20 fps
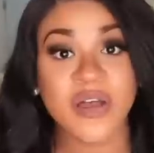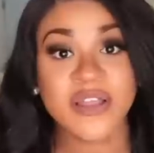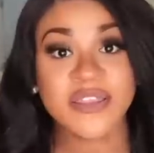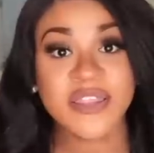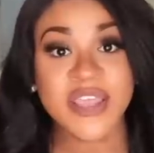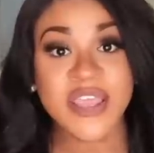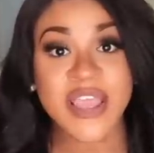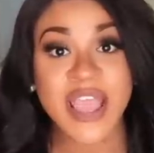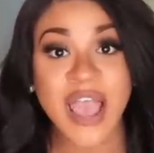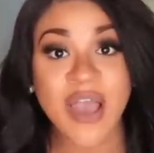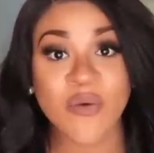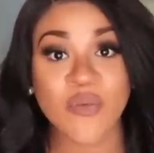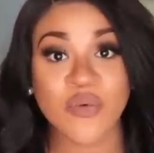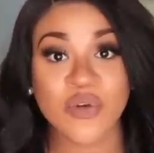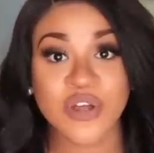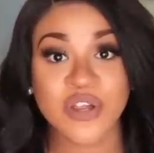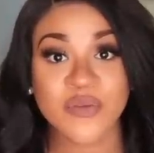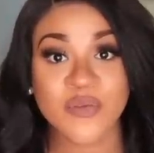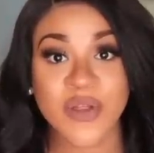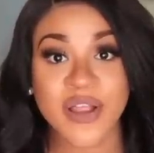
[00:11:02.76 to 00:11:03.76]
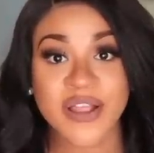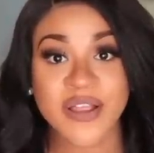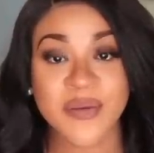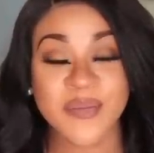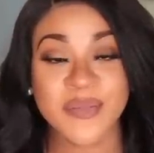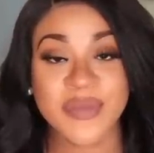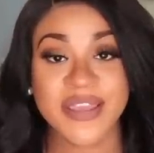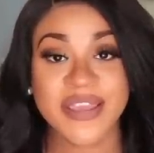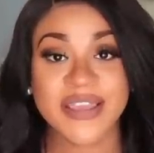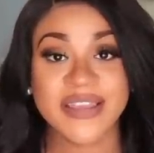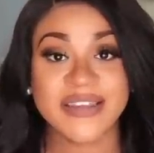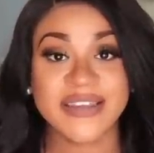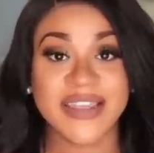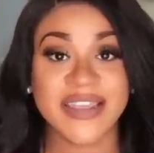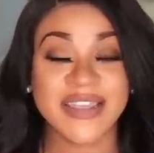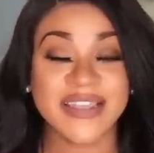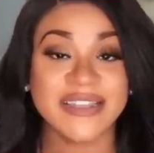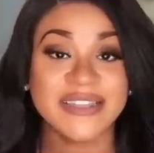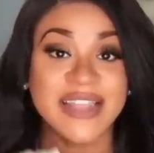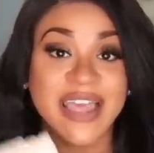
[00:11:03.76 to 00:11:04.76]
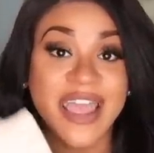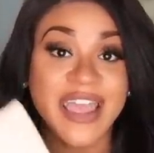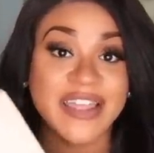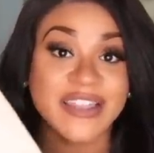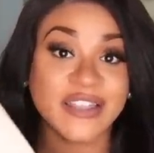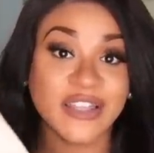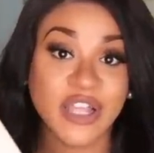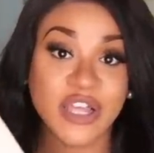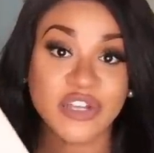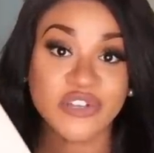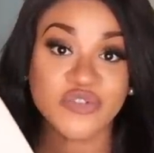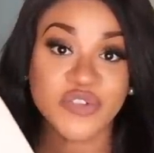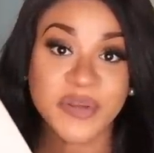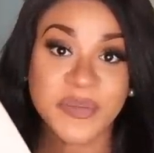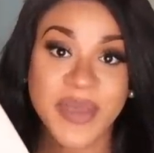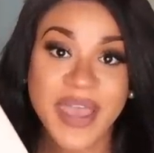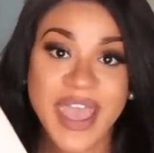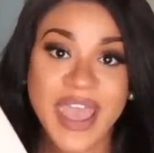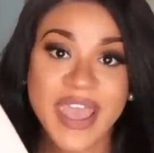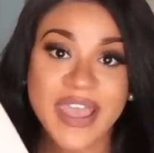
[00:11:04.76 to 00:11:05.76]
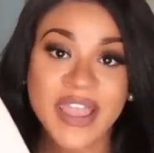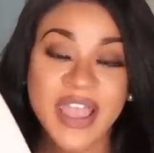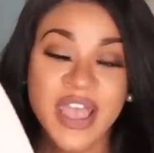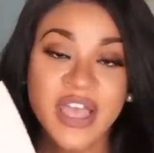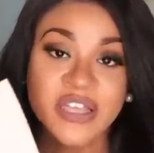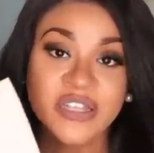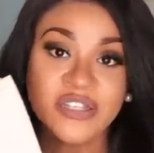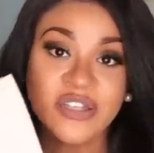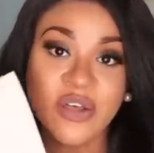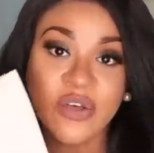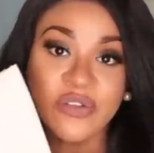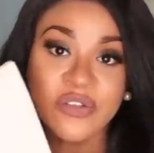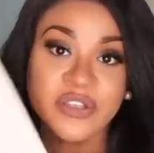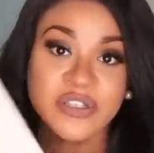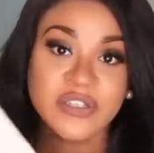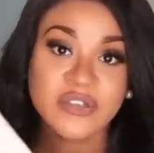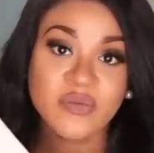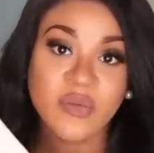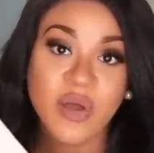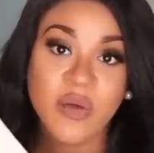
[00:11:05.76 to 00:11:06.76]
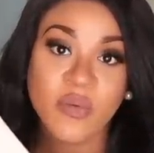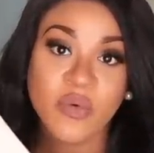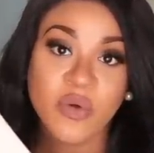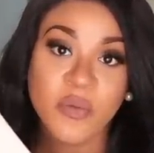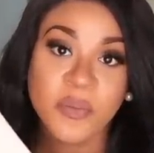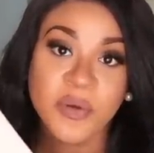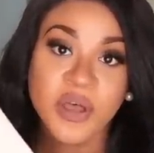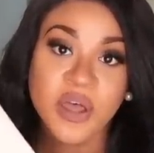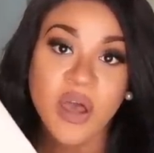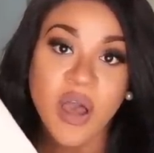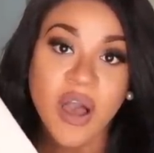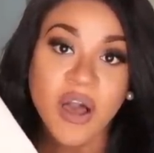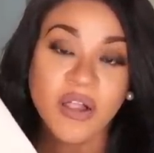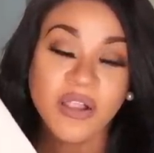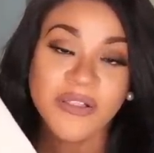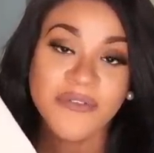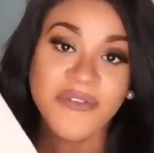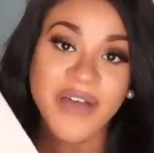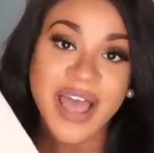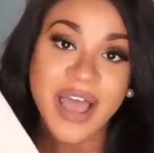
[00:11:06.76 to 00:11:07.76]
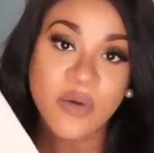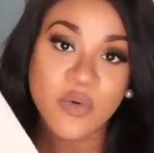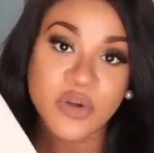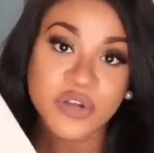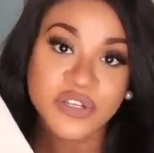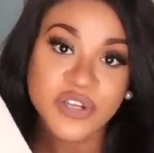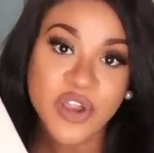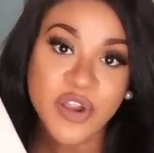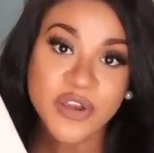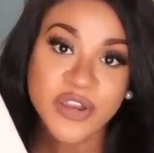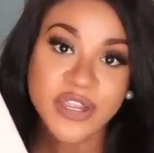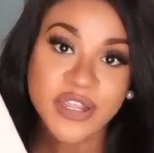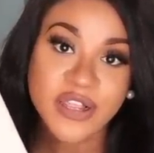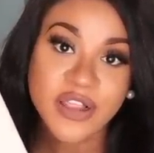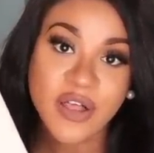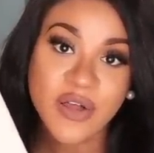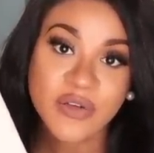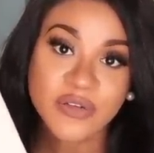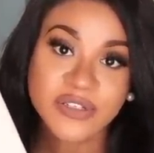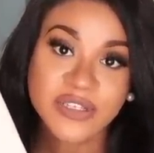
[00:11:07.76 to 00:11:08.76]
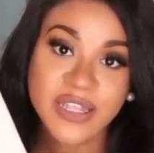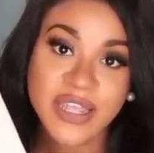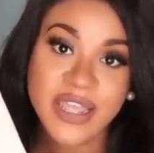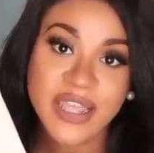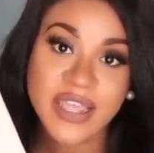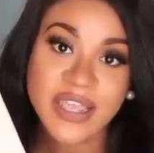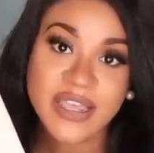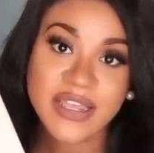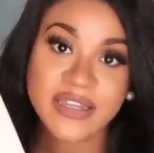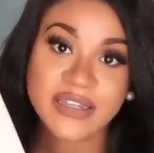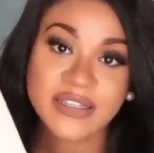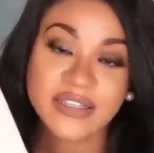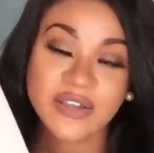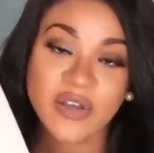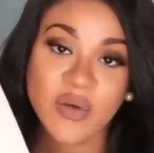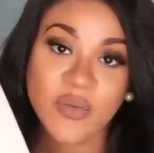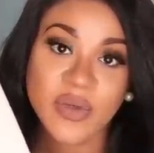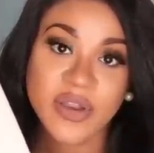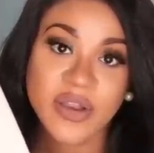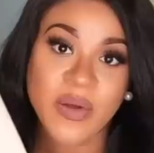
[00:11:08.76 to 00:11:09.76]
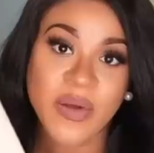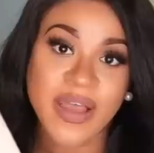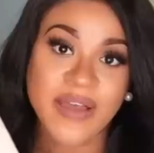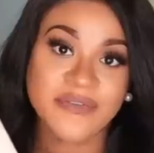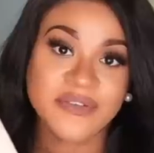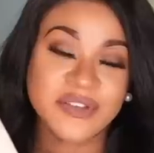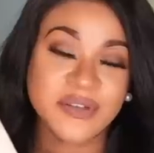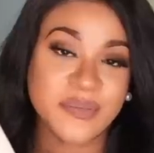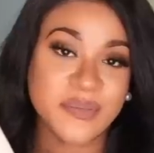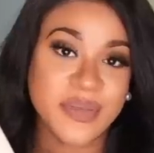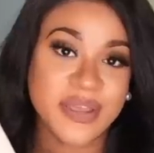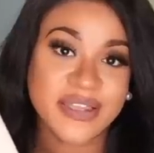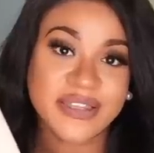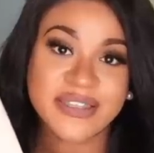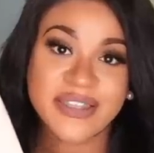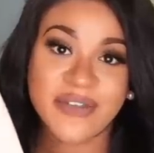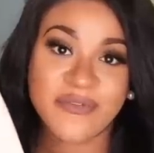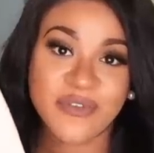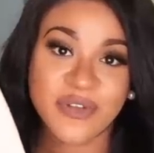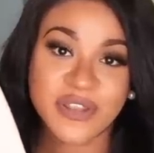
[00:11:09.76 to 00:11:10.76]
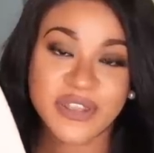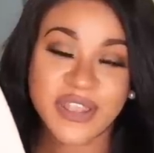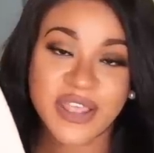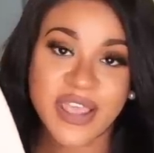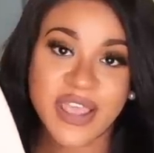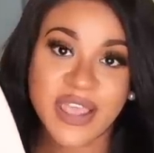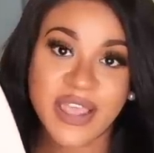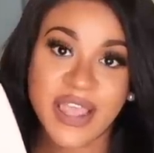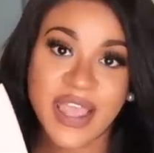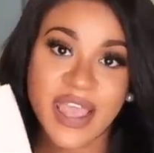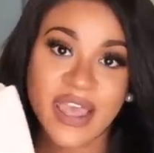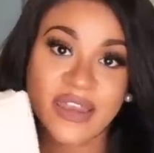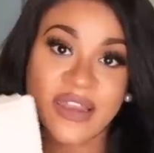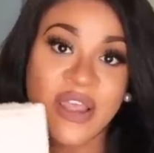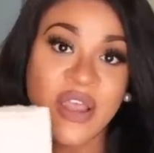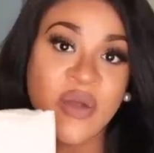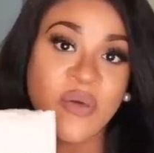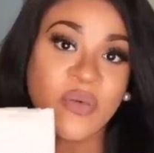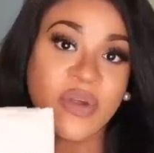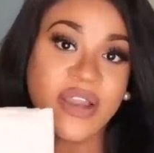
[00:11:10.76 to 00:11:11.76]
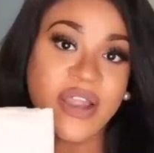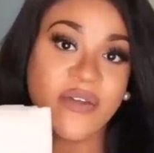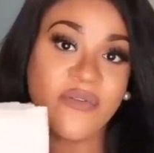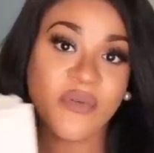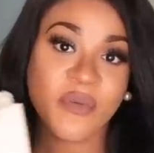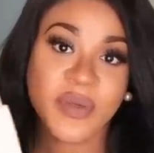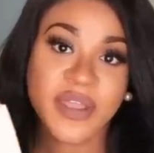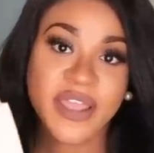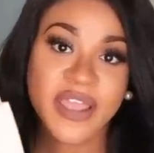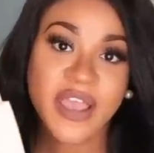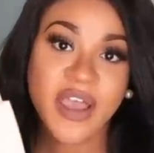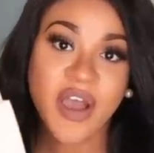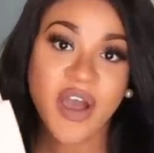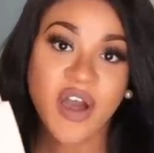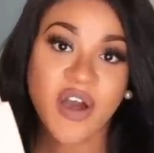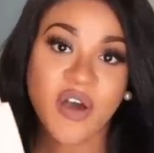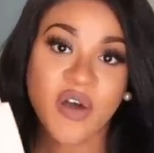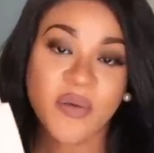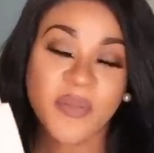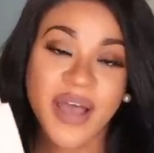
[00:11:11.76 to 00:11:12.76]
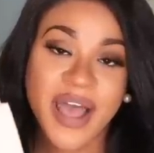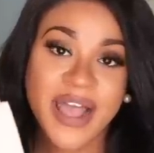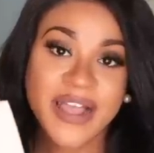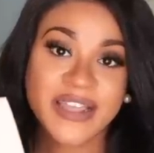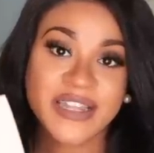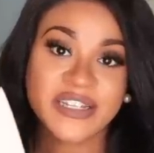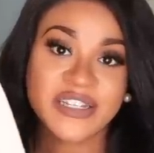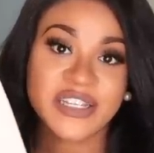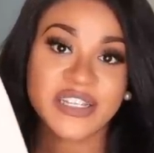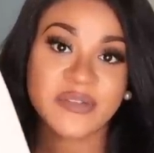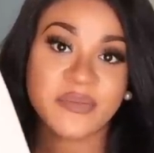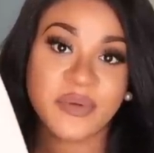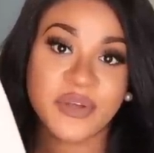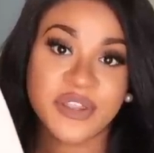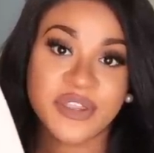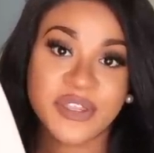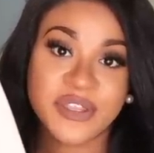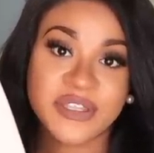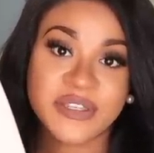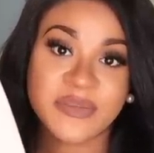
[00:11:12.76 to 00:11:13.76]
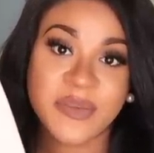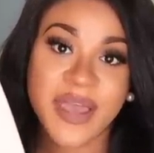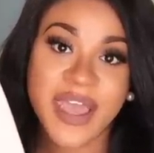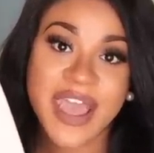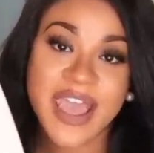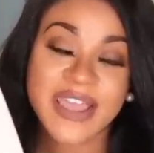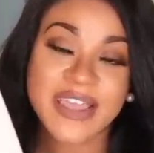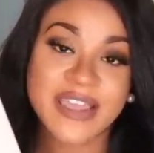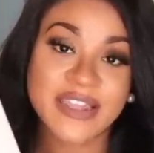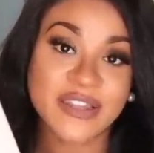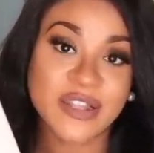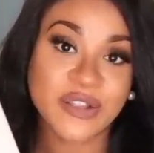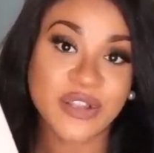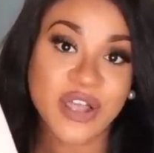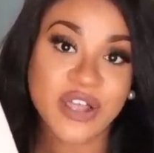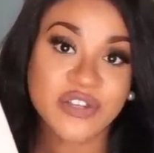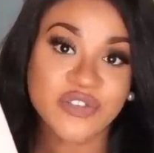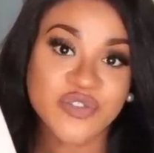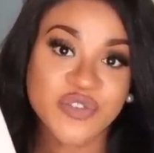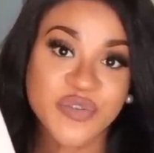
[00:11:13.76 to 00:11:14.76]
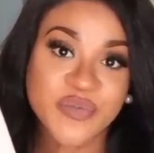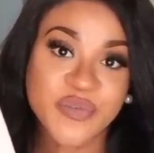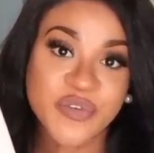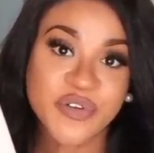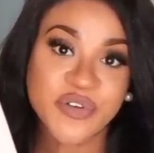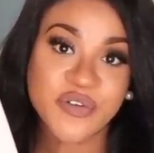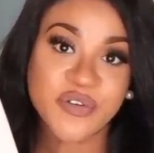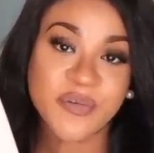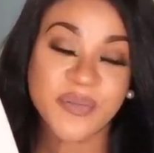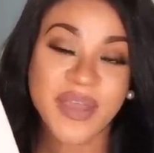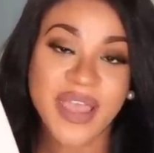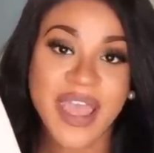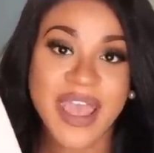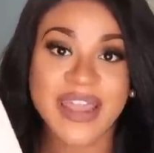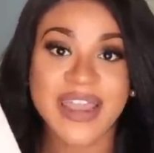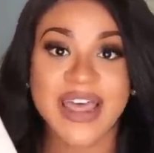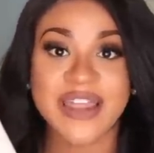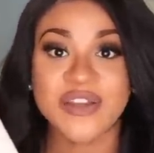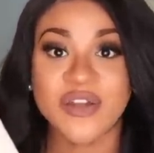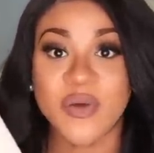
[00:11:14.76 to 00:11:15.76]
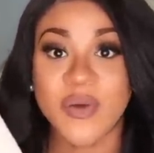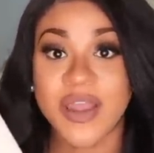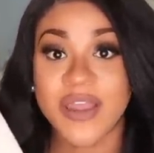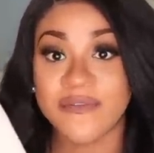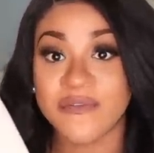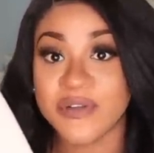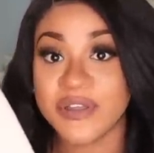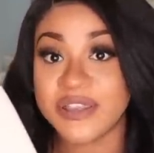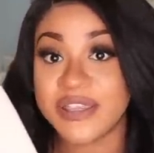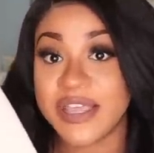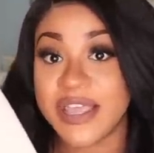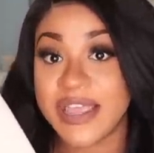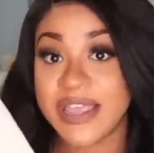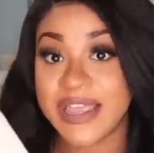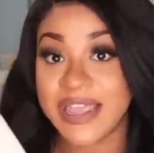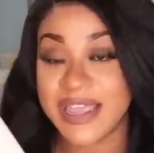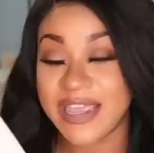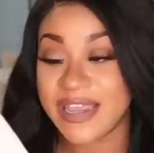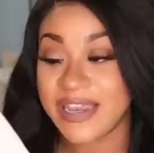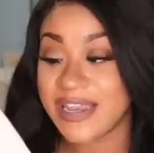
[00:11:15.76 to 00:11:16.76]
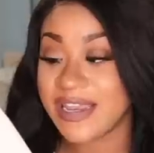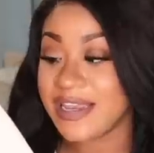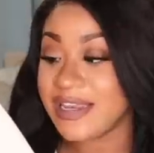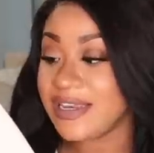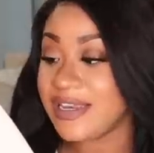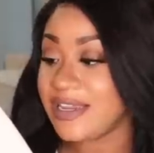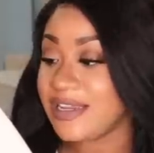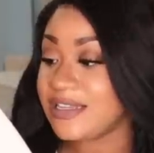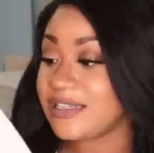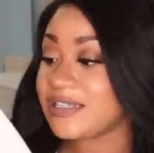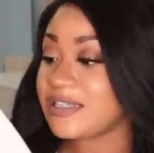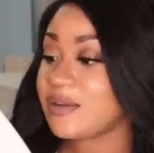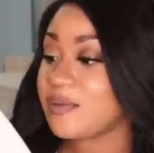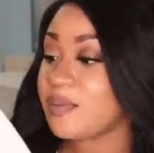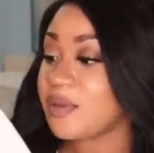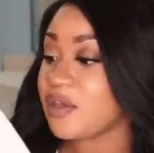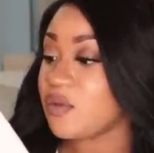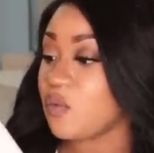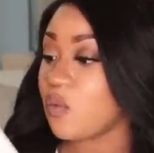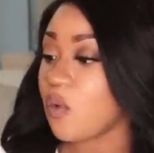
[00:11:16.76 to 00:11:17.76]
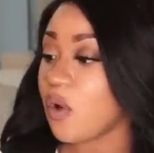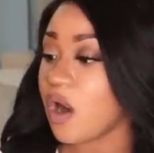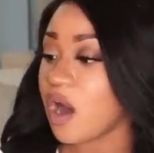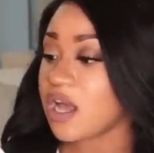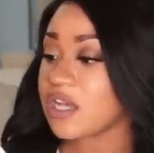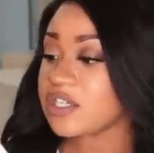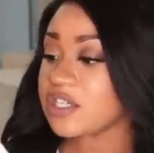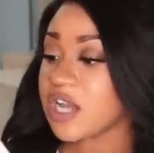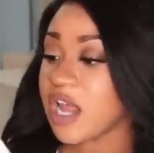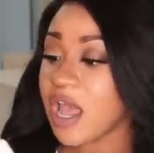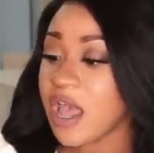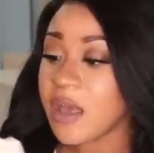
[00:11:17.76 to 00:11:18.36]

one thing I would recommend is a laundry bag. So this is what we'll put all of our dirty clothes in so we don't have to mix everything. And whenever we get home, I can just put this bag in the laundry room and I know everything in it needs to be washed.